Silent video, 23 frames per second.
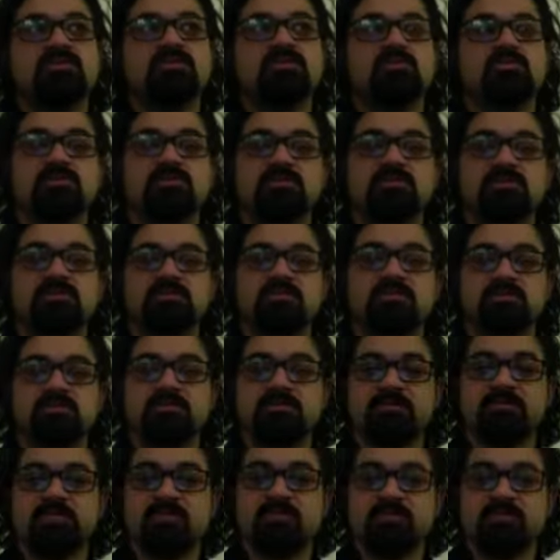talking to
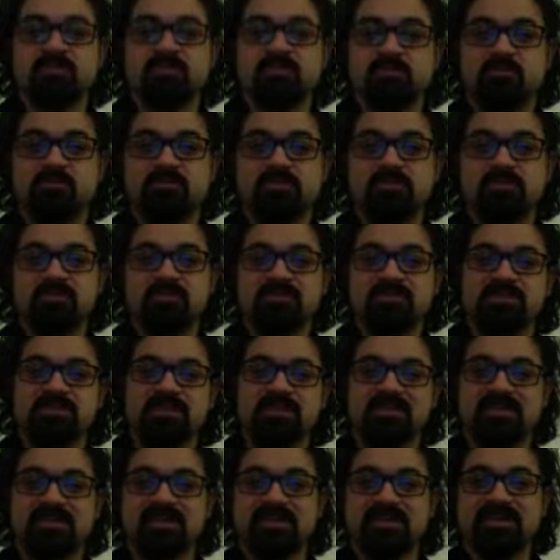fellow coaches like
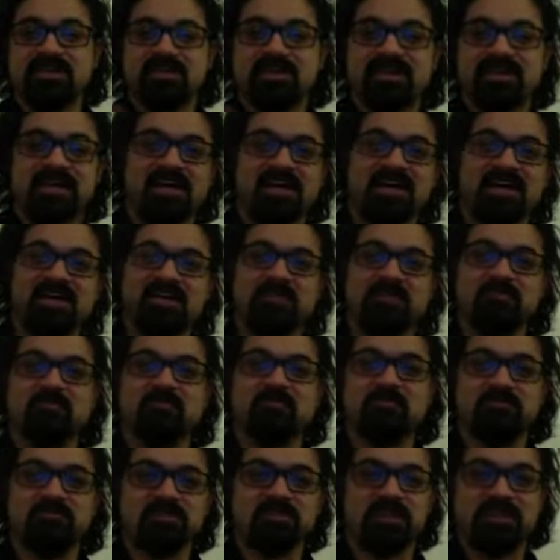um
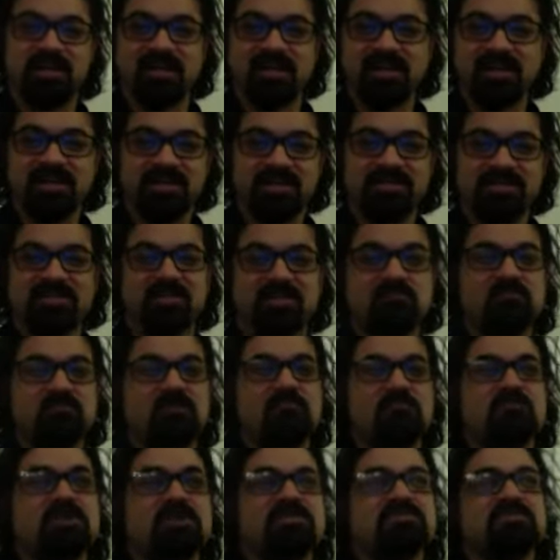you know,
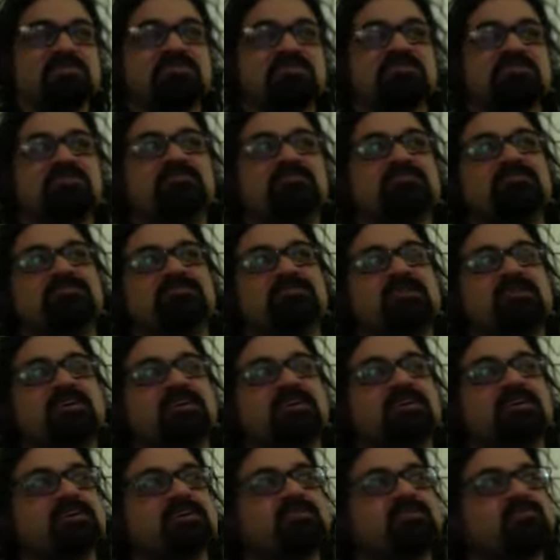my sort of
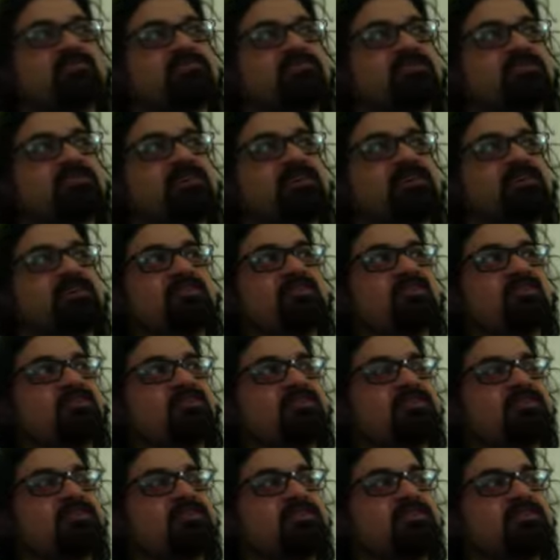uh, very
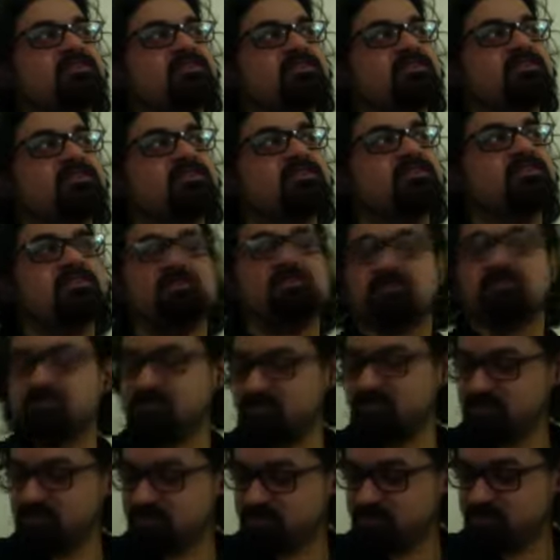non, uh,
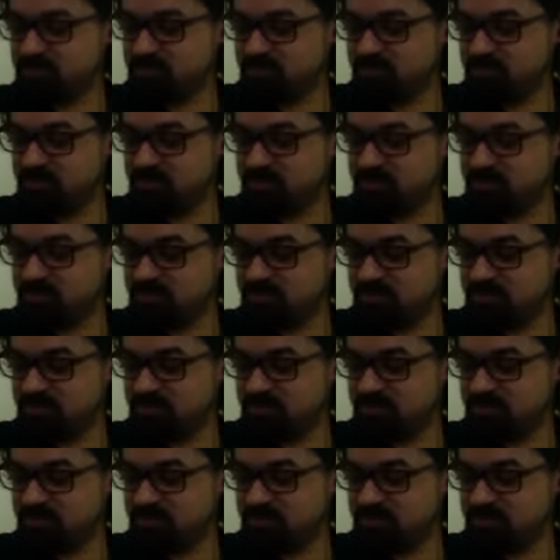what's the word?